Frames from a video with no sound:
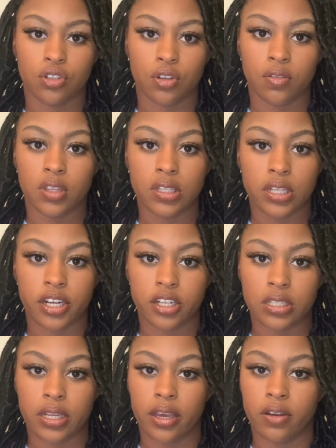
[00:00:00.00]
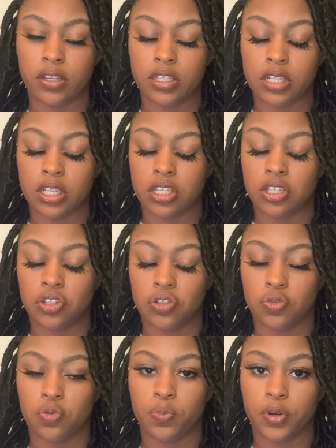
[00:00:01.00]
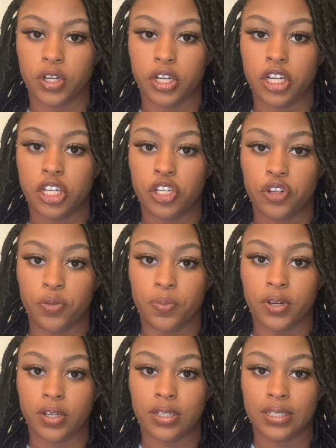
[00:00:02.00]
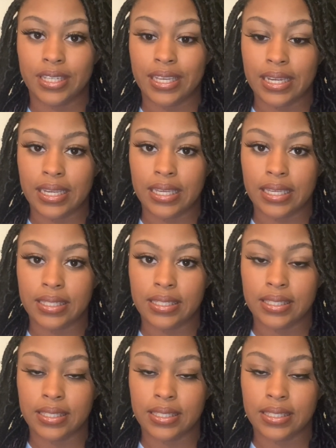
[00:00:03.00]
So this hairstyle is like super duper tedious,